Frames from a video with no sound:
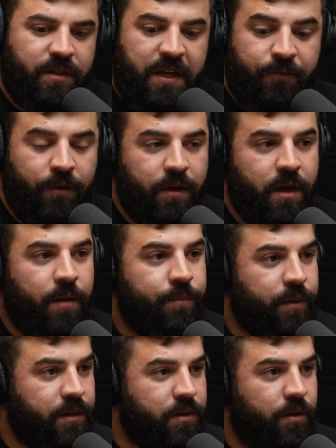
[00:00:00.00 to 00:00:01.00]
different
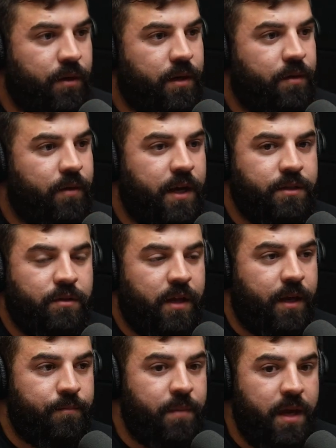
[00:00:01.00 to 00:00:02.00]
companies going in, right? So
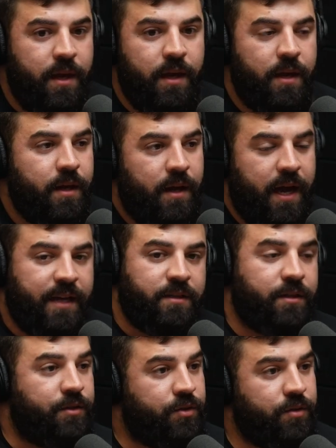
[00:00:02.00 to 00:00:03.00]
like me as an
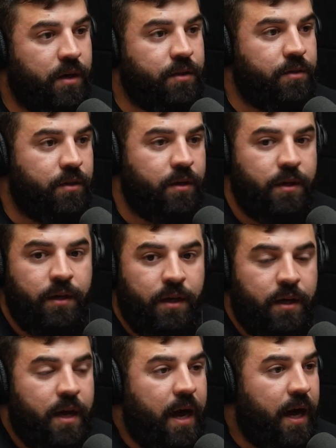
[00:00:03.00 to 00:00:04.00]
instructor,
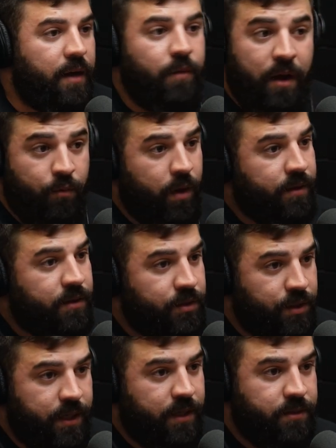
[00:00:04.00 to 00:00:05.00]
I went to
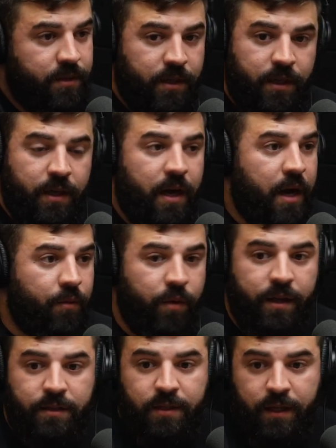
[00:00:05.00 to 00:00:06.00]
GST, I
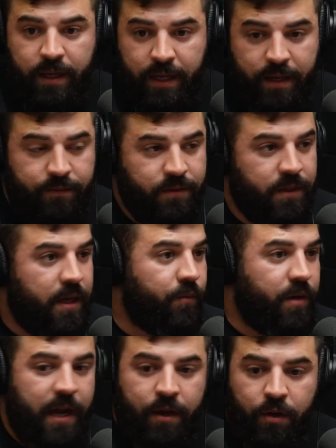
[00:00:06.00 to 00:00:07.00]
went to EFC,
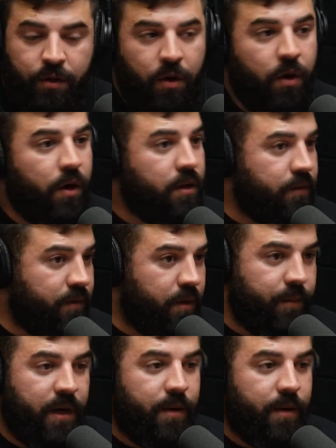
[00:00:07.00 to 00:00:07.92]
I go to all of them, and